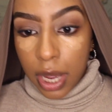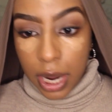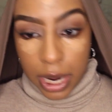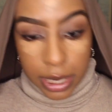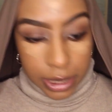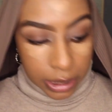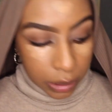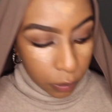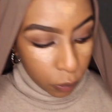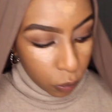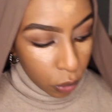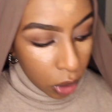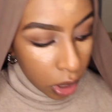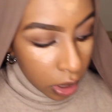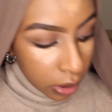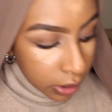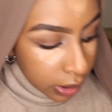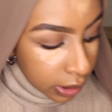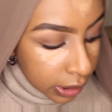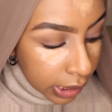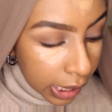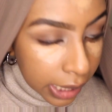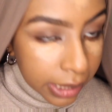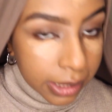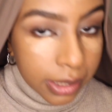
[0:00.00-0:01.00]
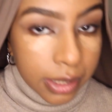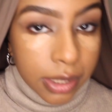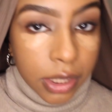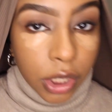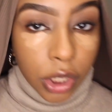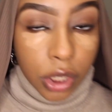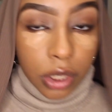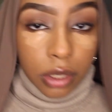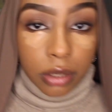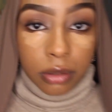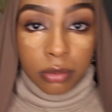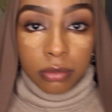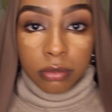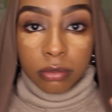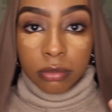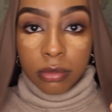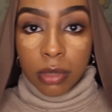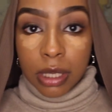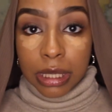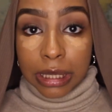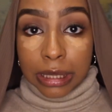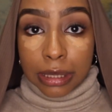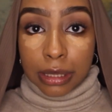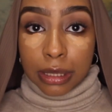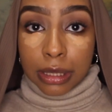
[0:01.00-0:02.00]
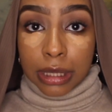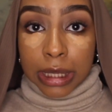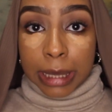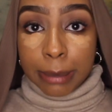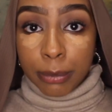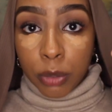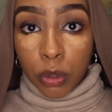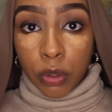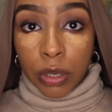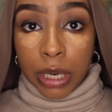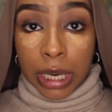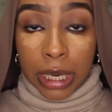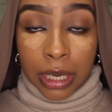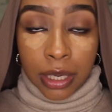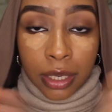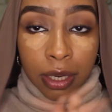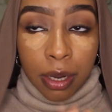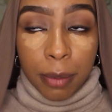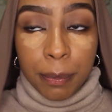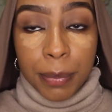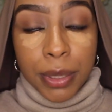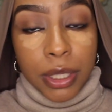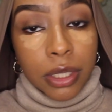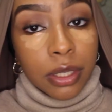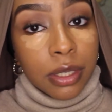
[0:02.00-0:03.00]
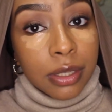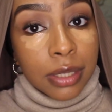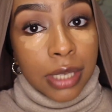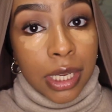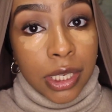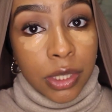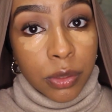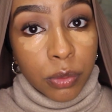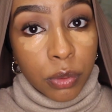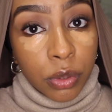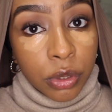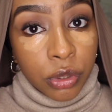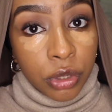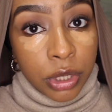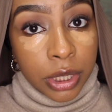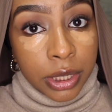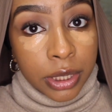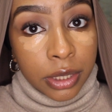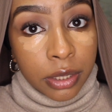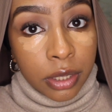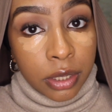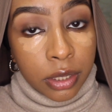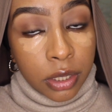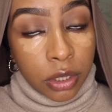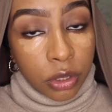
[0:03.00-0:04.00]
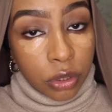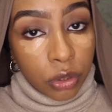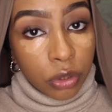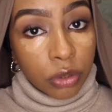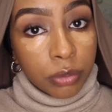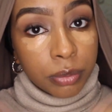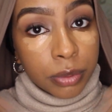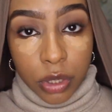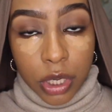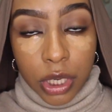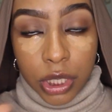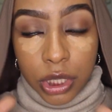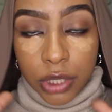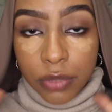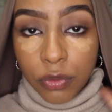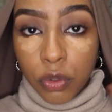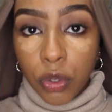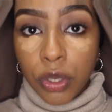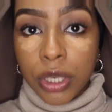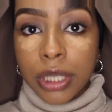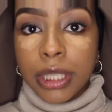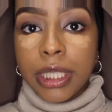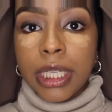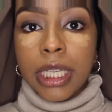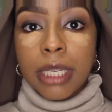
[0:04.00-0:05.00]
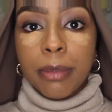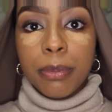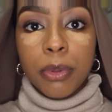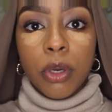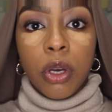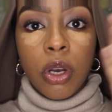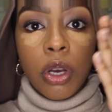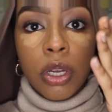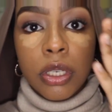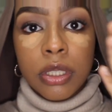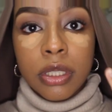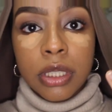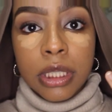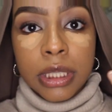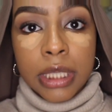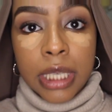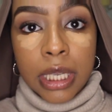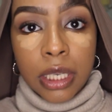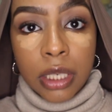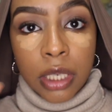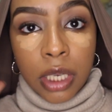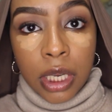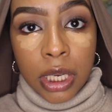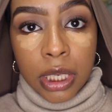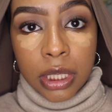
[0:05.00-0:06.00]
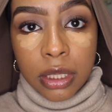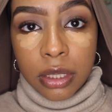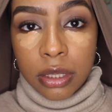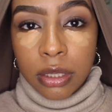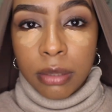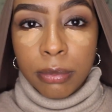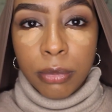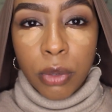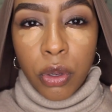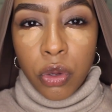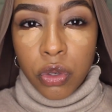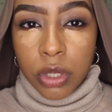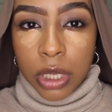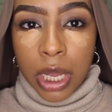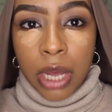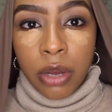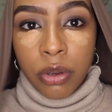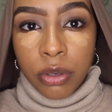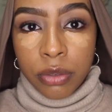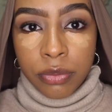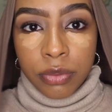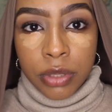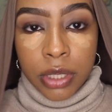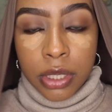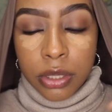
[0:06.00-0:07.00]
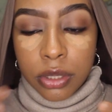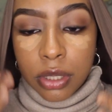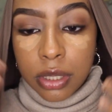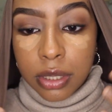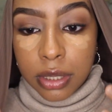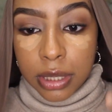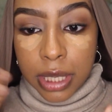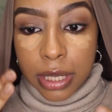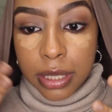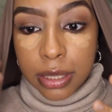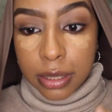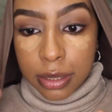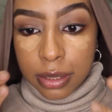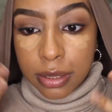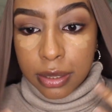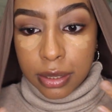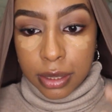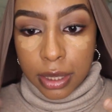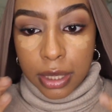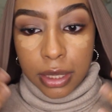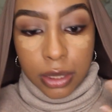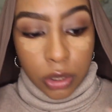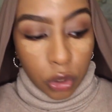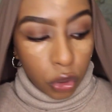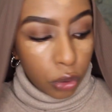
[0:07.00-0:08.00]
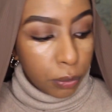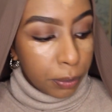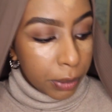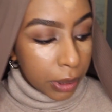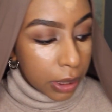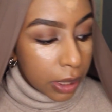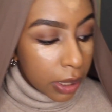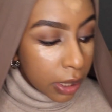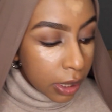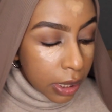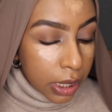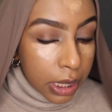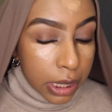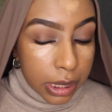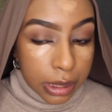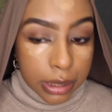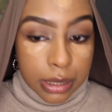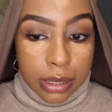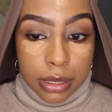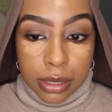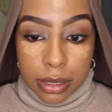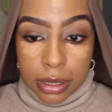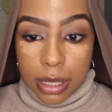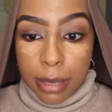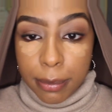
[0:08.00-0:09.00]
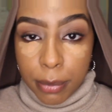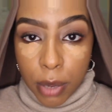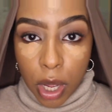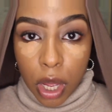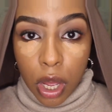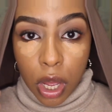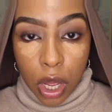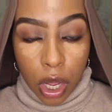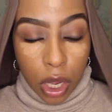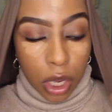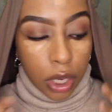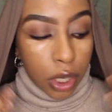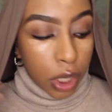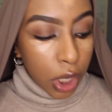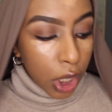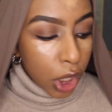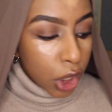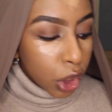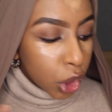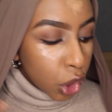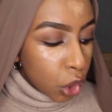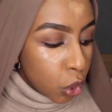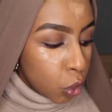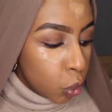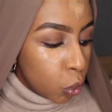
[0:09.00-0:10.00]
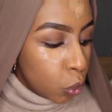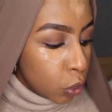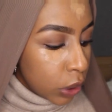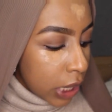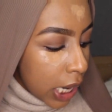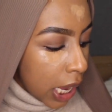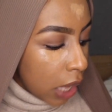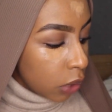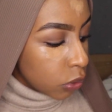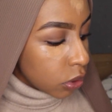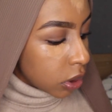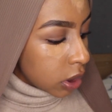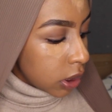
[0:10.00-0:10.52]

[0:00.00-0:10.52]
And then whilst that's simmering, because that's what Jackie Aina told me, you've got to keep it on to get like the most out of it. Just let it sit a little bit, simmer, cool down,